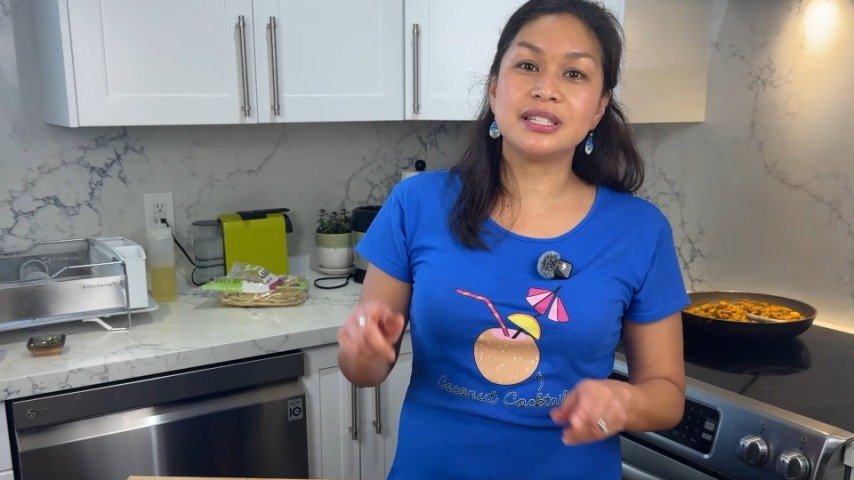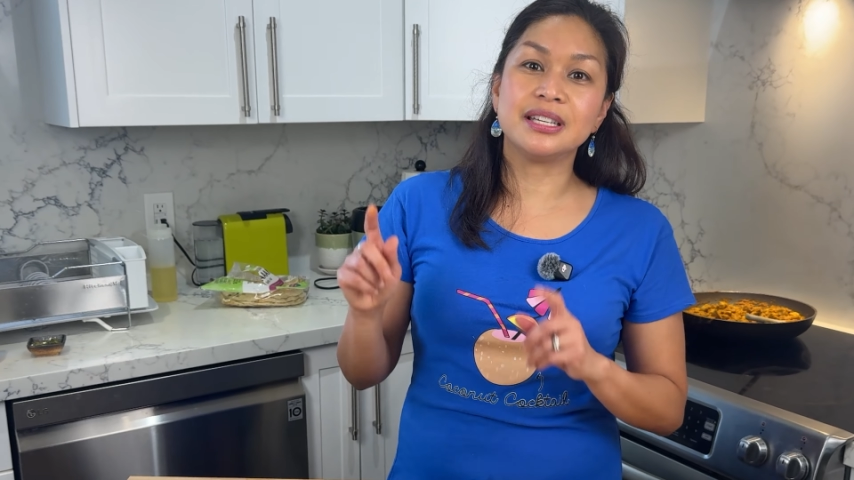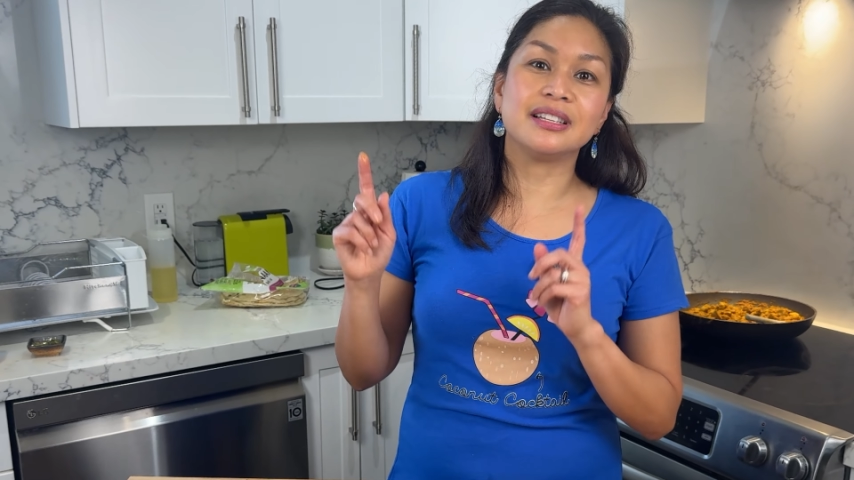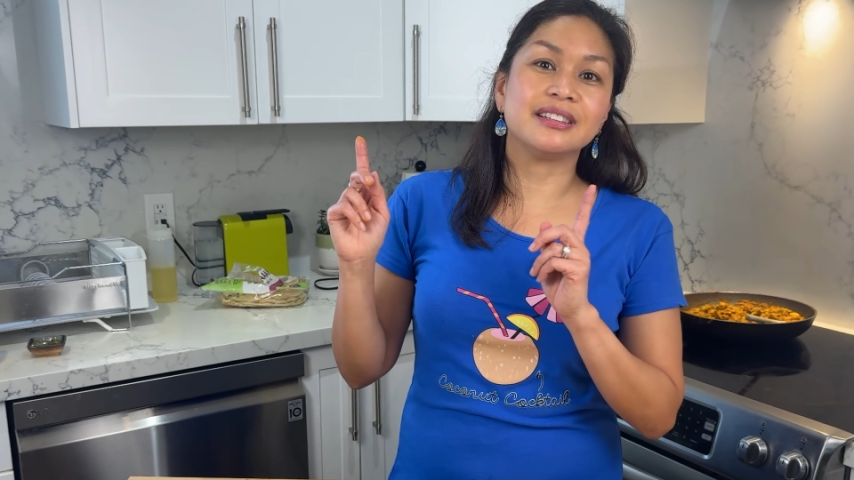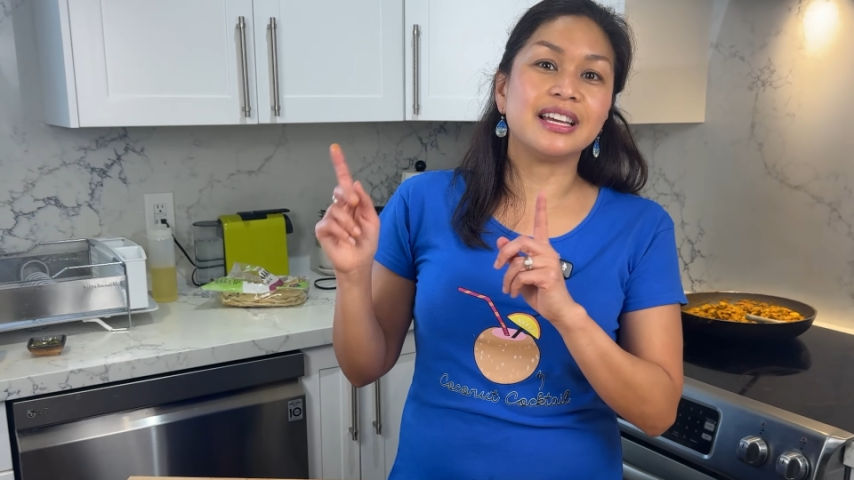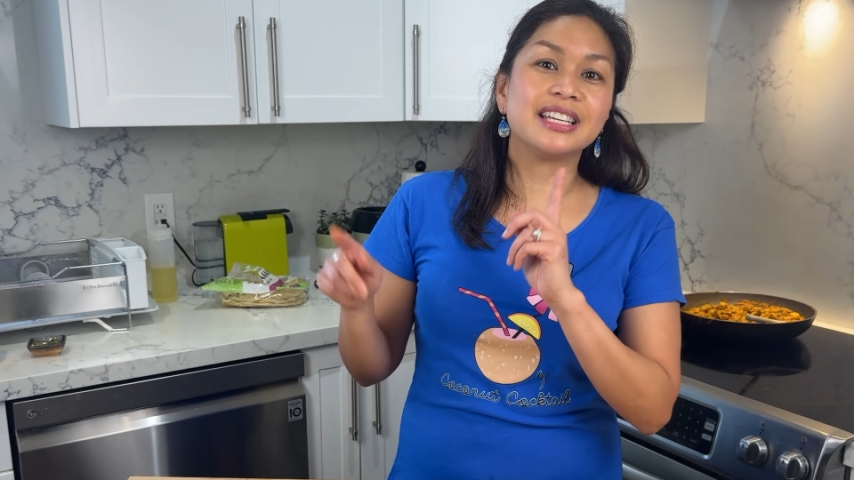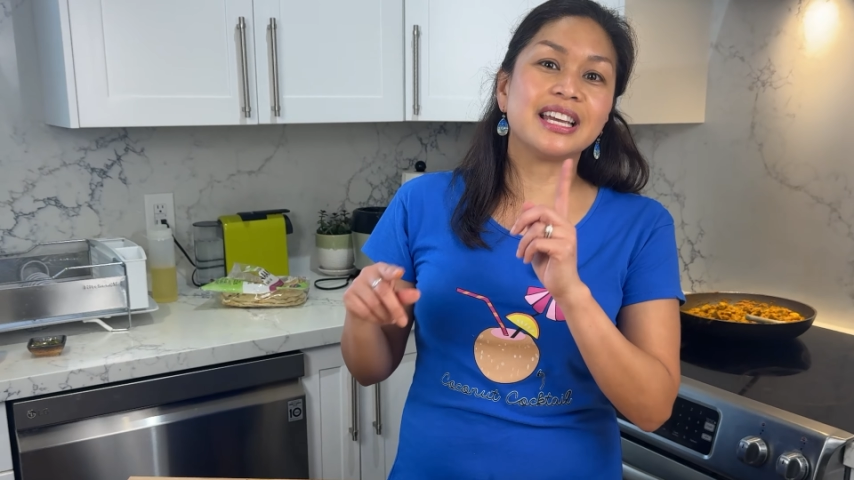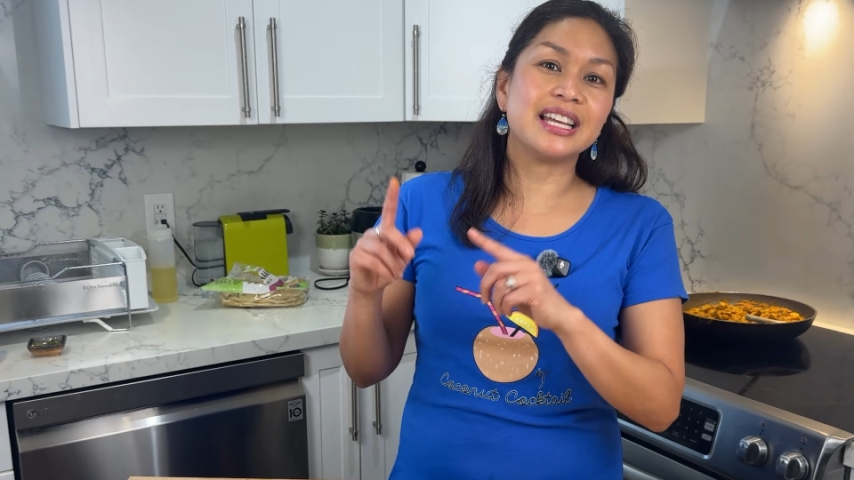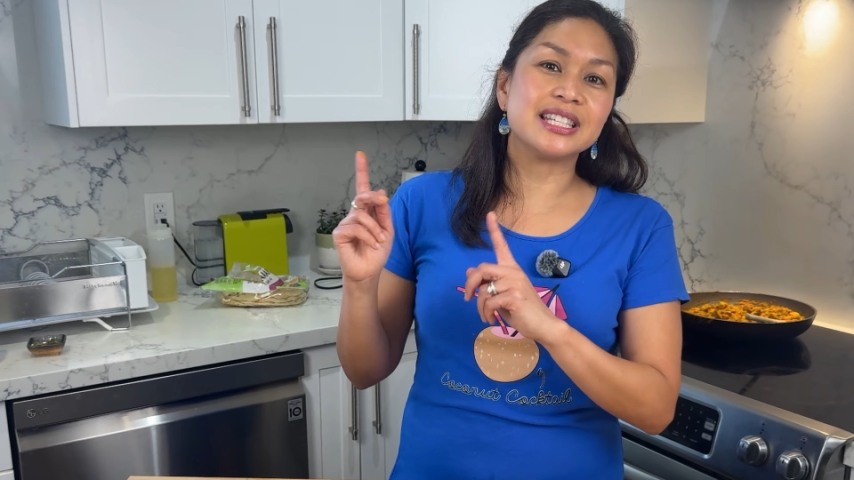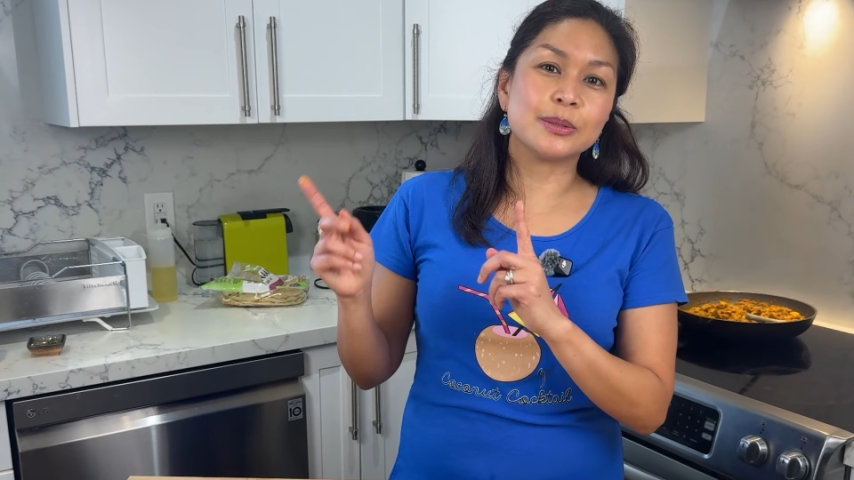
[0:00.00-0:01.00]
hit like
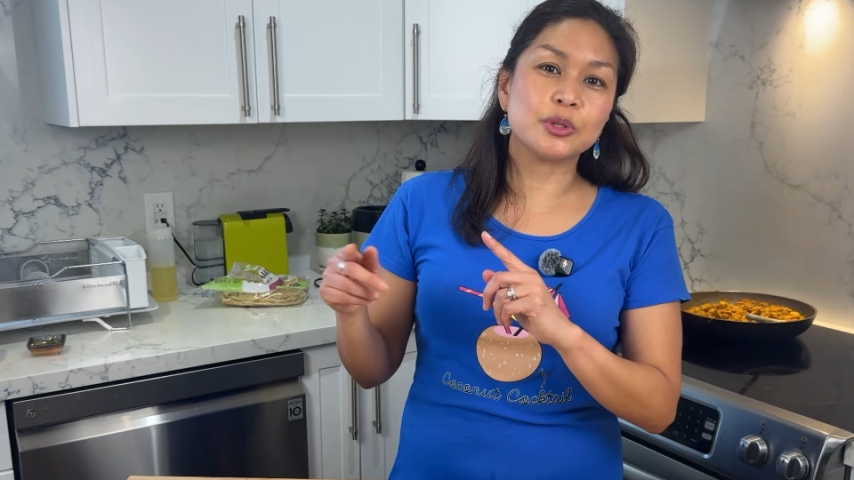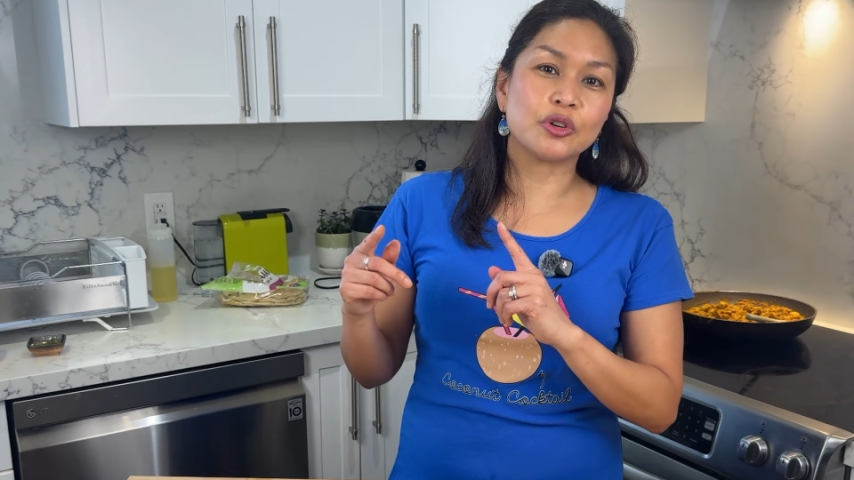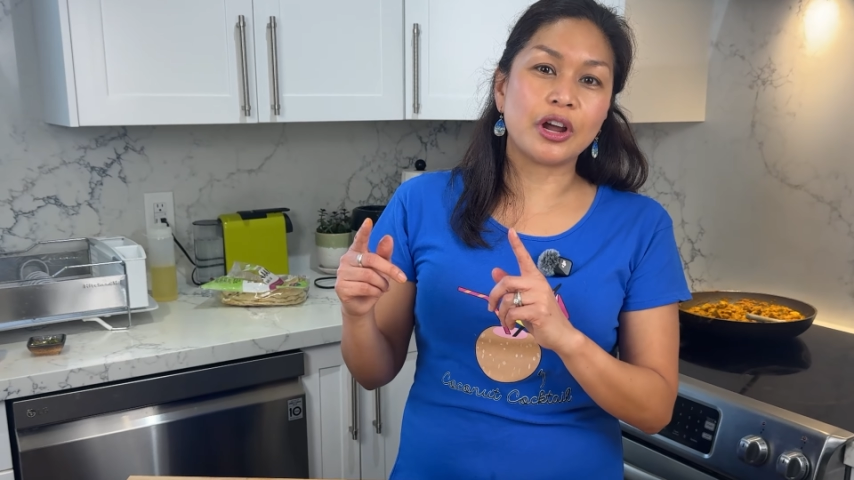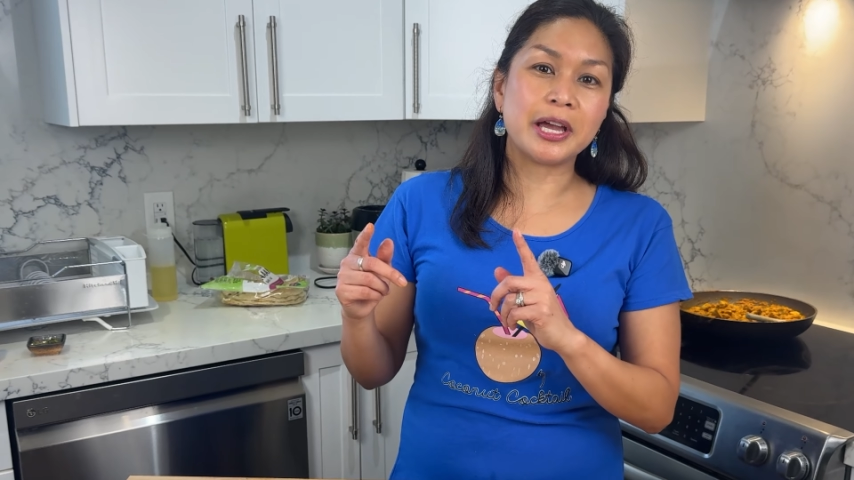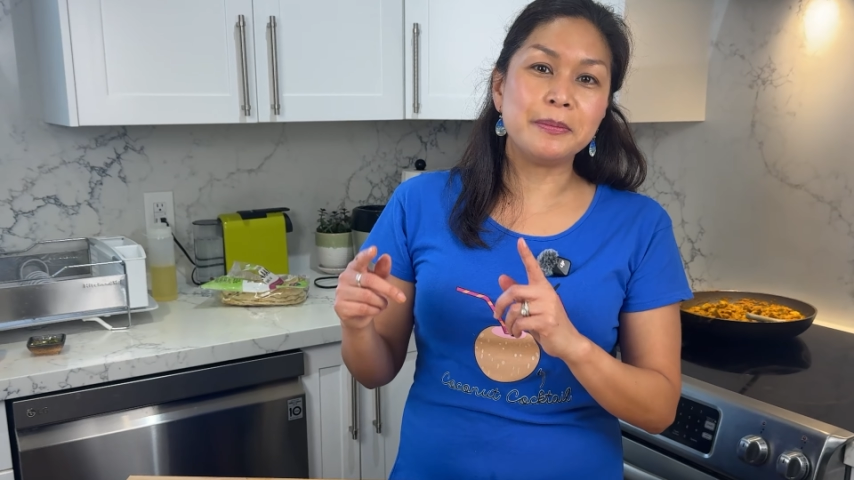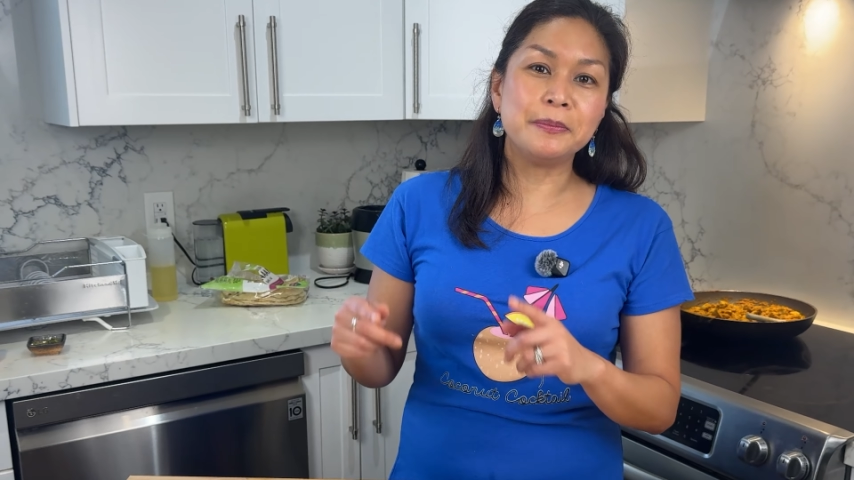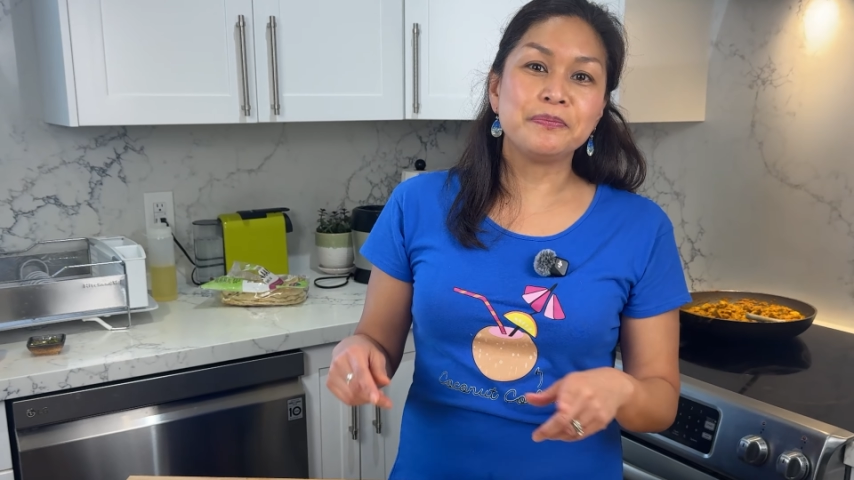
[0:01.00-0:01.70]
and subscribe,